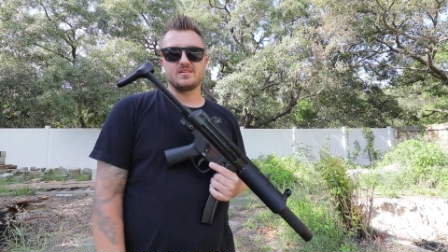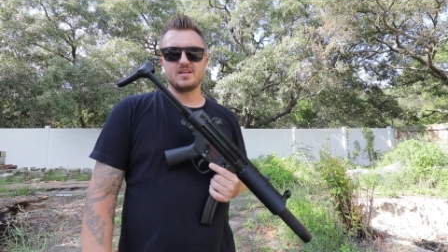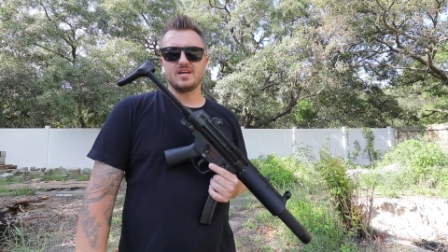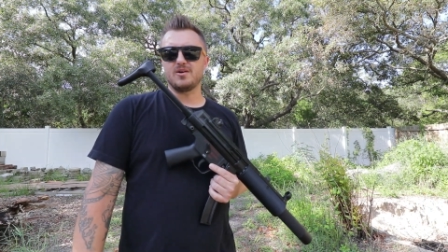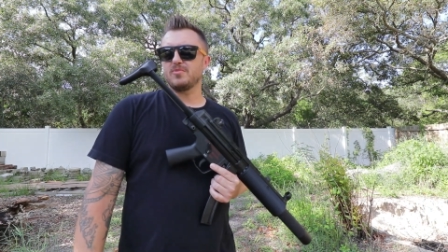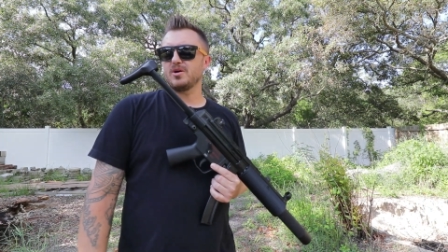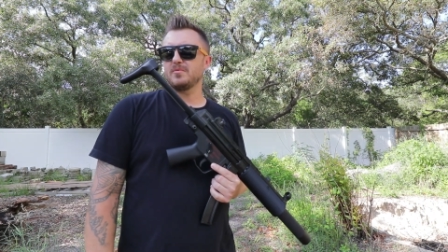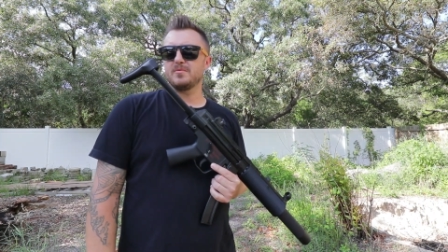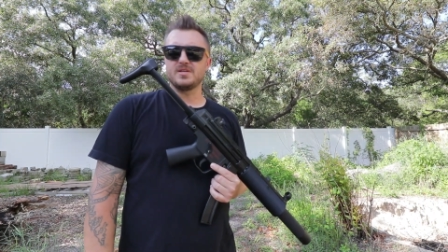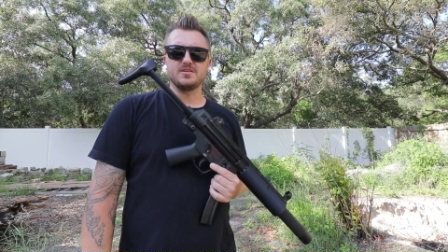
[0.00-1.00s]
Yeah, I'll
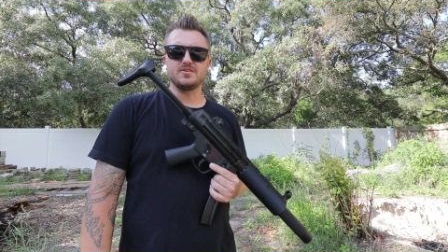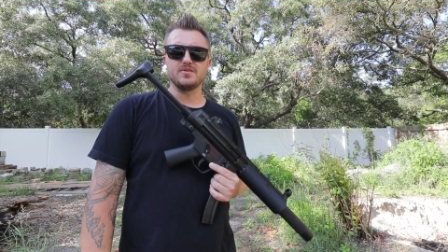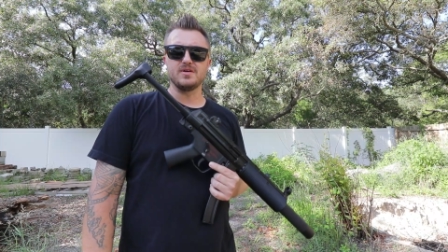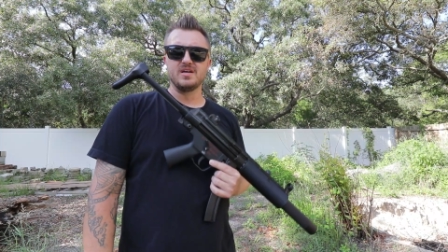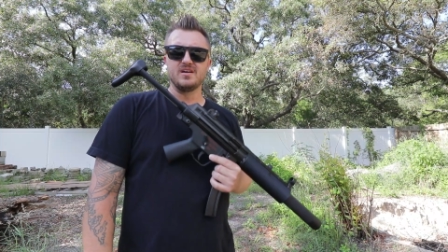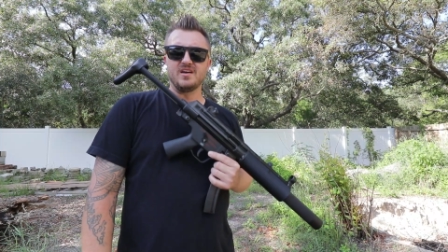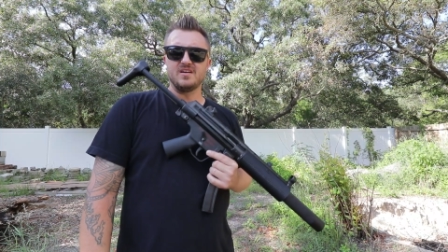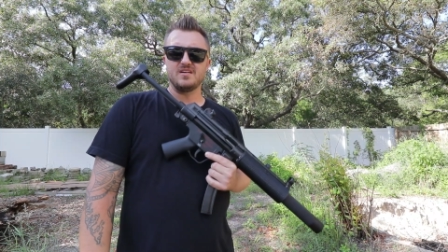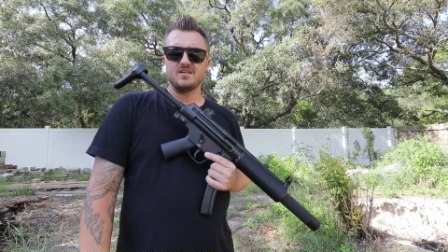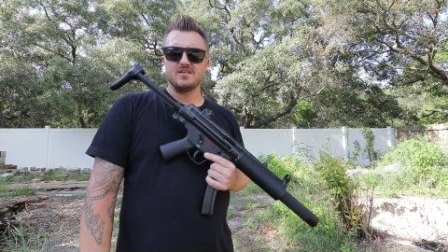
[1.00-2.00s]
probably do
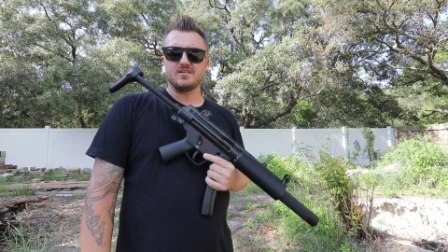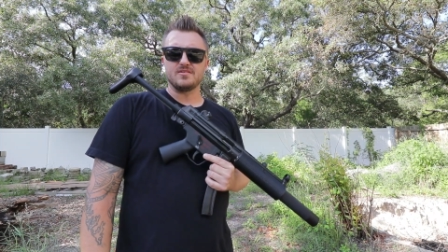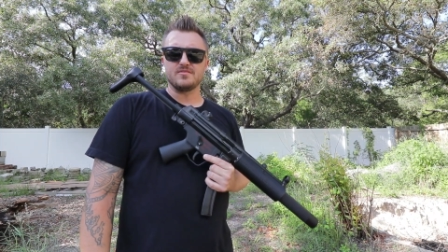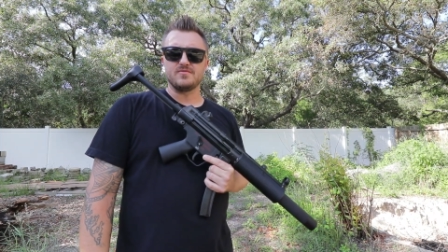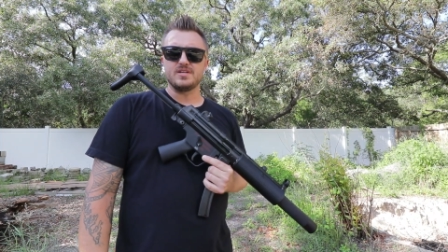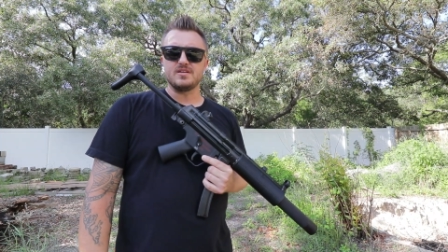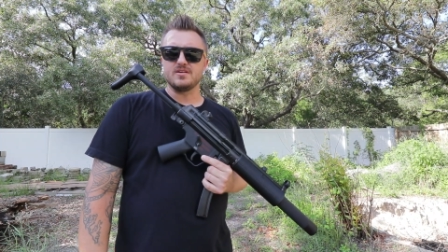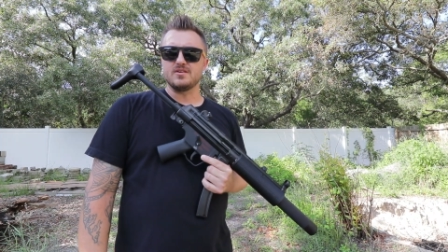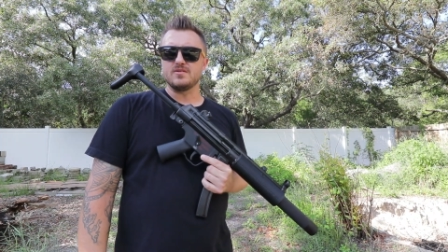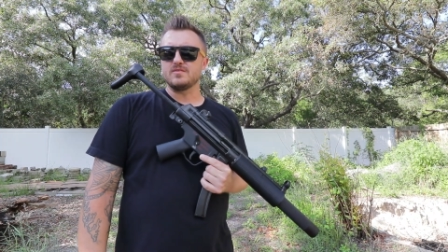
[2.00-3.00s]
another
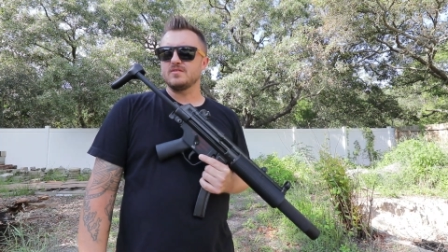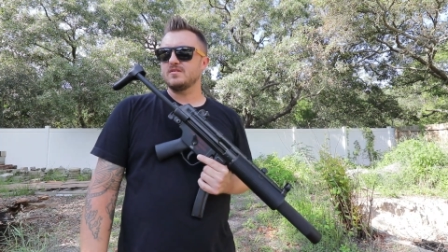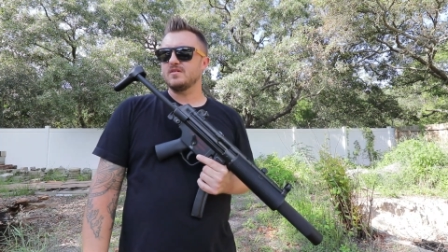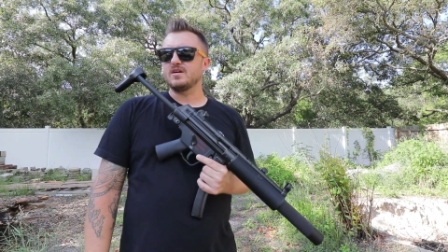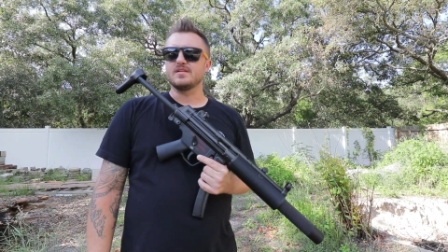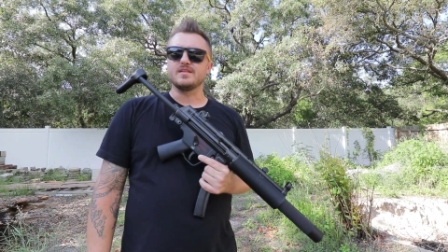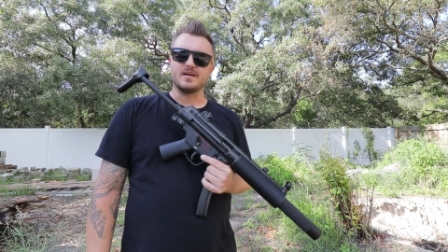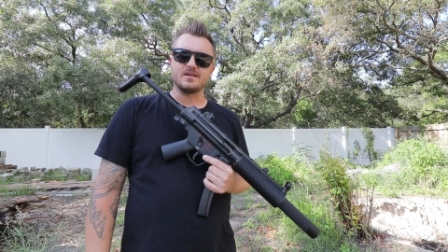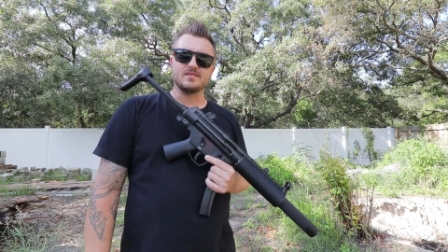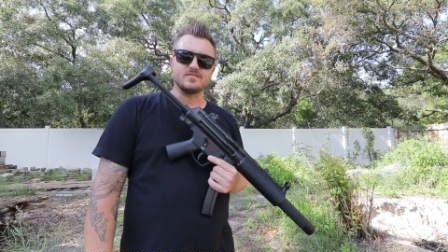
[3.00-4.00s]
video on
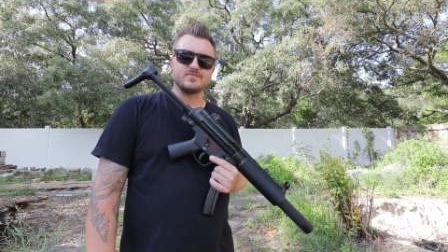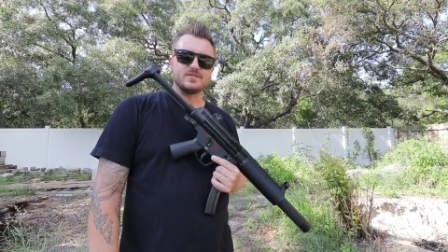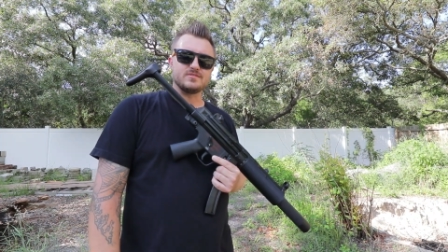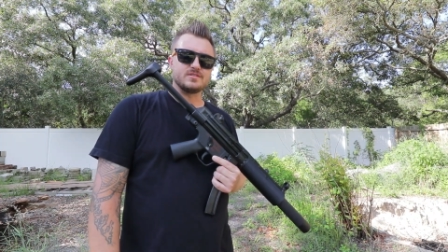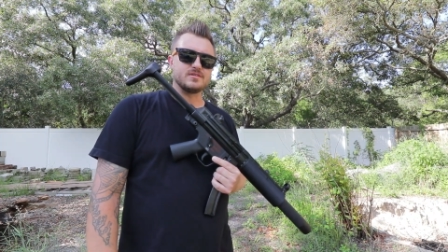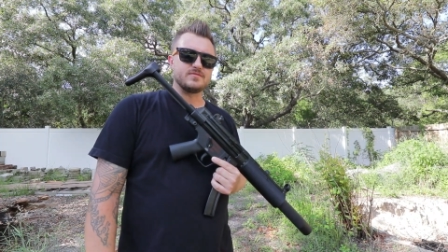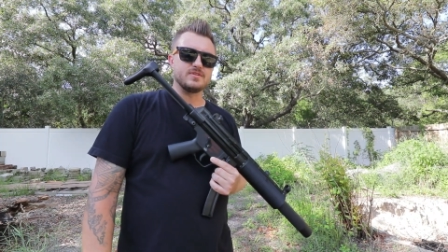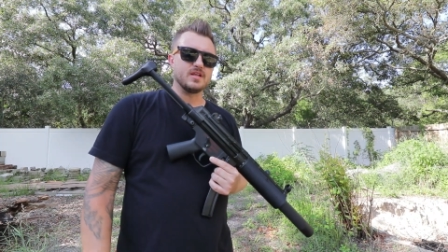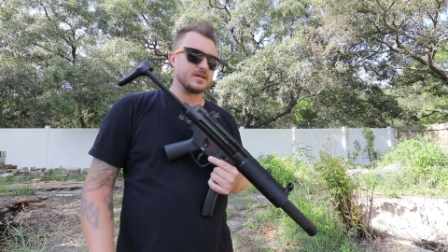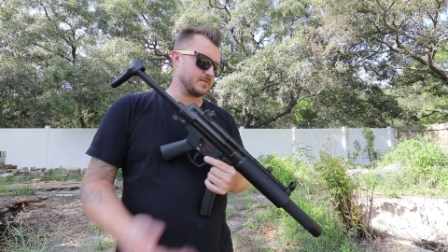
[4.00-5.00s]
that in the future if
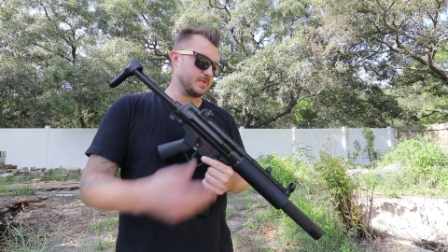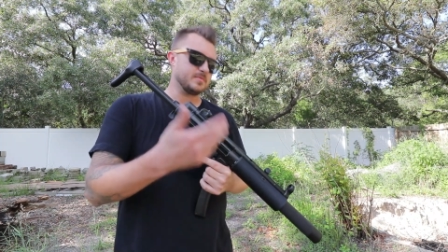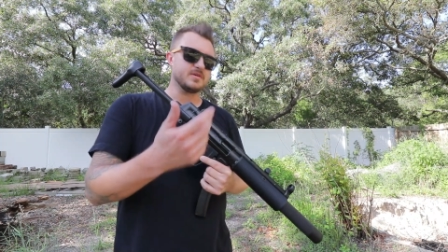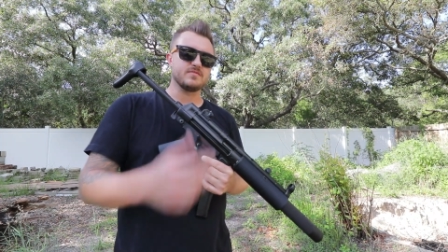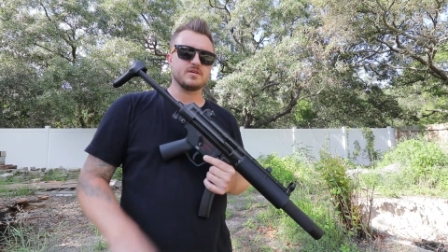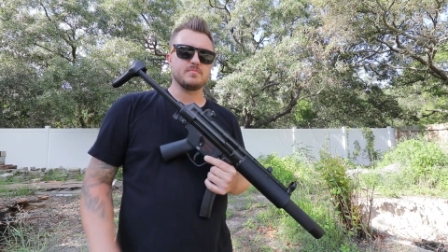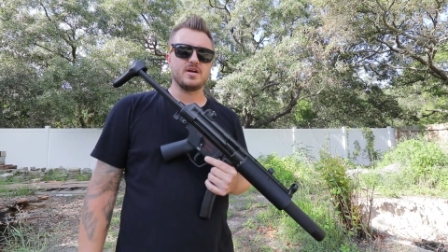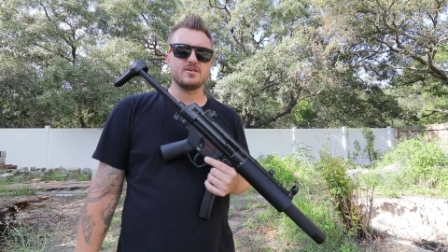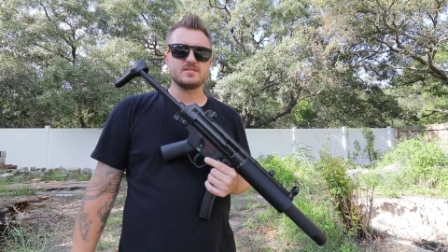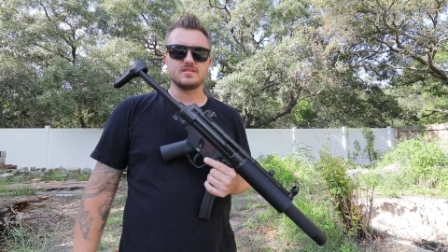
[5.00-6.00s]
you'd like, or maybe even
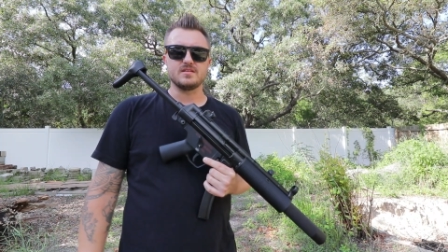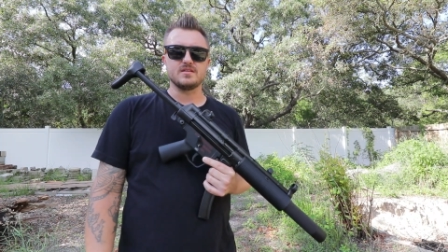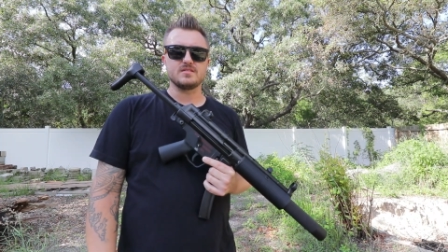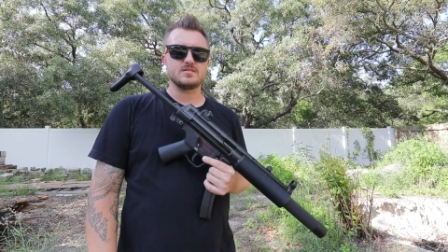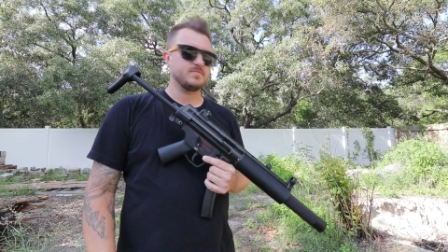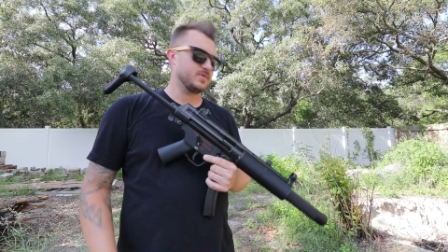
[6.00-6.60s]
compare it to this.